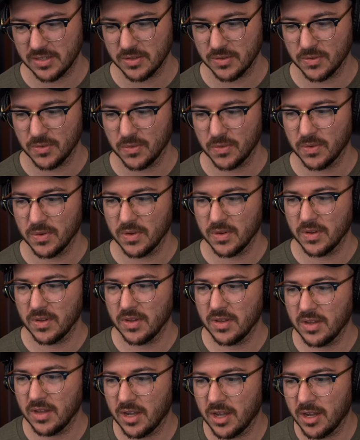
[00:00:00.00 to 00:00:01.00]
to
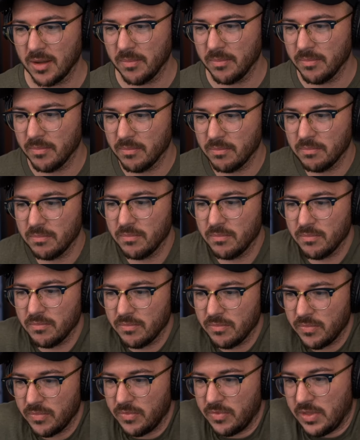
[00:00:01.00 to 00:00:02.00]

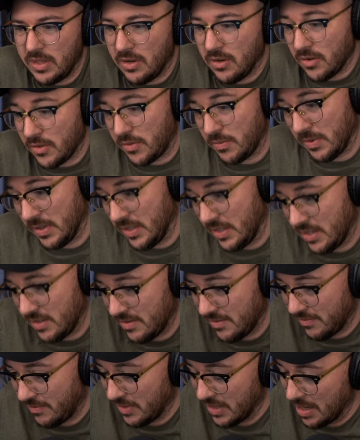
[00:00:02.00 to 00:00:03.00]
the Earth, really,
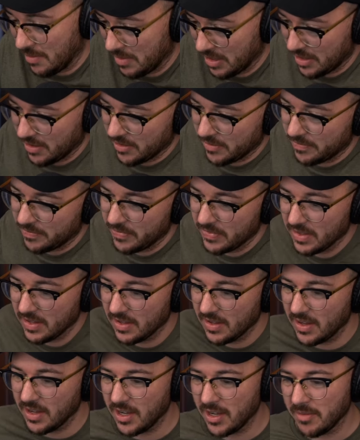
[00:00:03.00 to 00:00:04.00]
for that matter.
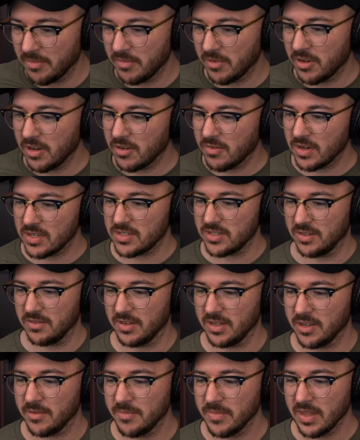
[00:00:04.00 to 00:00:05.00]
Good question though,
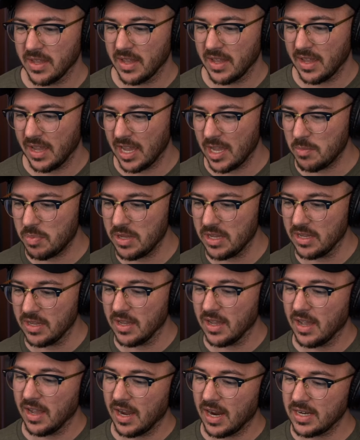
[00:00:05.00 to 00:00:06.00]
Dale. AP,
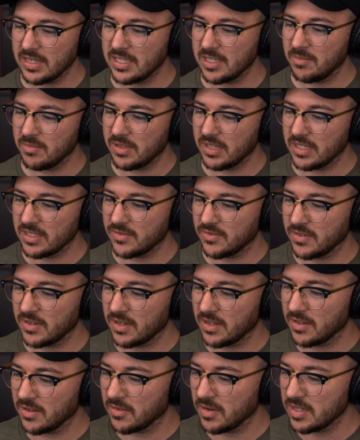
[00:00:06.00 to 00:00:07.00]
hi Tim, thanks for
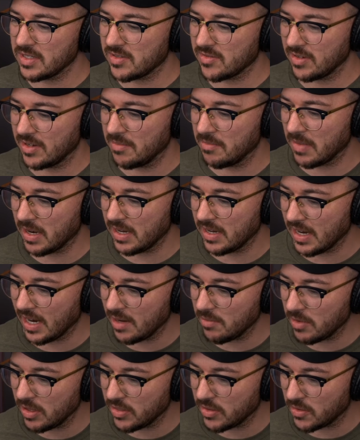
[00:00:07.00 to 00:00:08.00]
another great stream. My
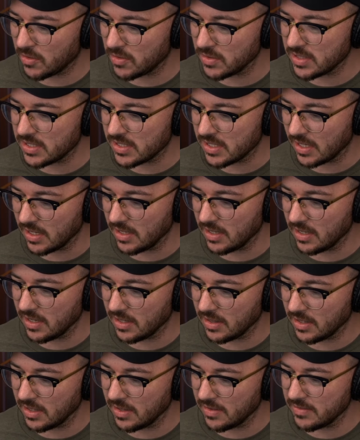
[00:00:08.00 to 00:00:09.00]
9-month-old son
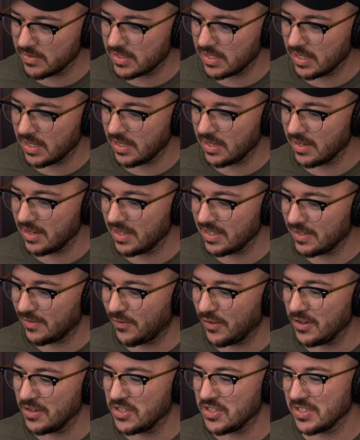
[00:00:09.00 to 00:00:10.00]
lives in his
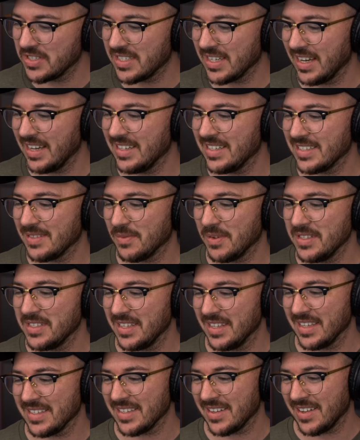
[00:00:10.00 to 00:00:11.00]
future scientist onesie.
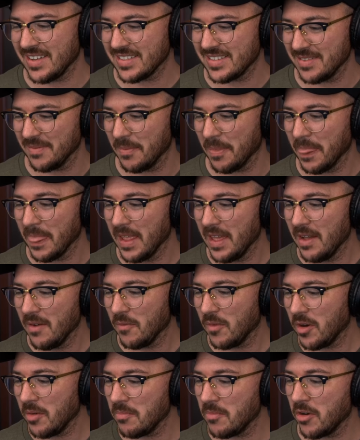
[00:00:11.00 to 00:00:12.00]
That's awesome.
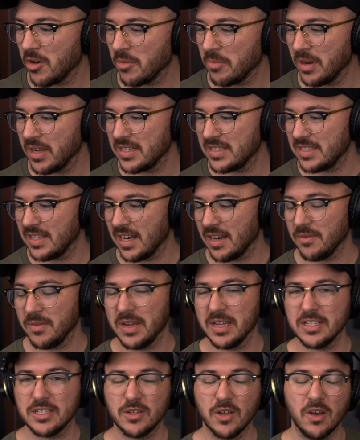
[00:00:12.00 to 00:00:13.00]
What motorbikes did I
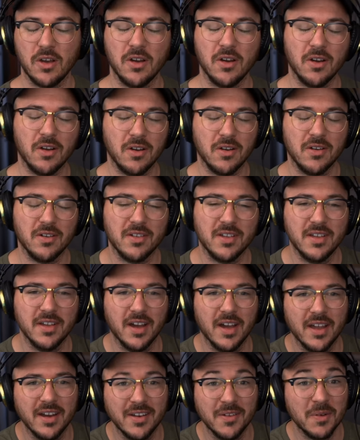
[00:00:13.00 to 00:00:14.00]
race? Oh
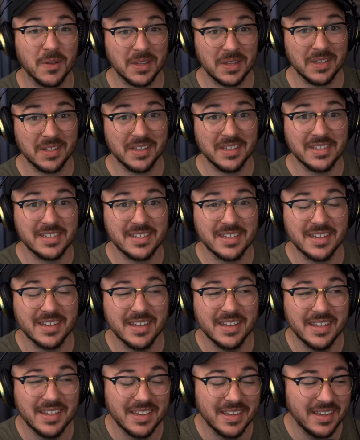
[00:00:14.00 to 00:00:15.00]
God, do you want the list?
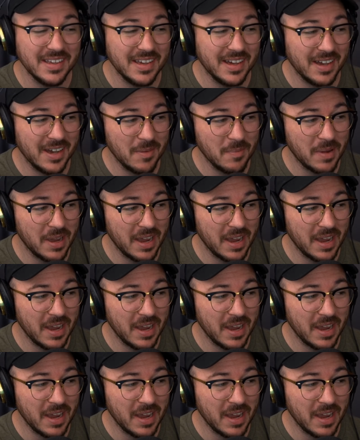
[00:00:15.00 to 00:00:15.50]
I